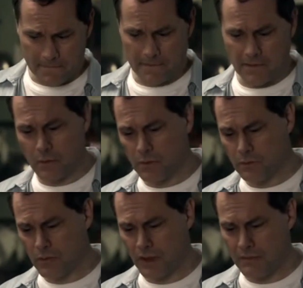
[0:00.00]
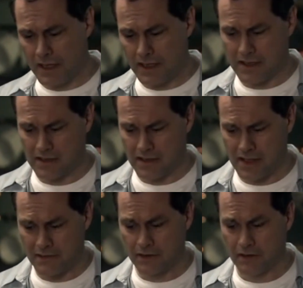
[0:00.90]
No, what I mean is you
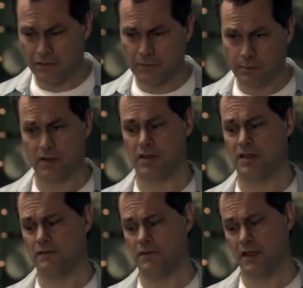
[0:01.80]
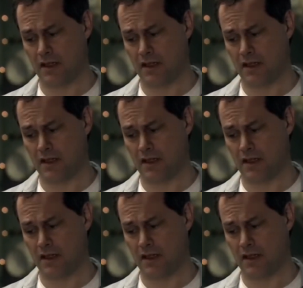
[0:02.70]
have to look for the positive in a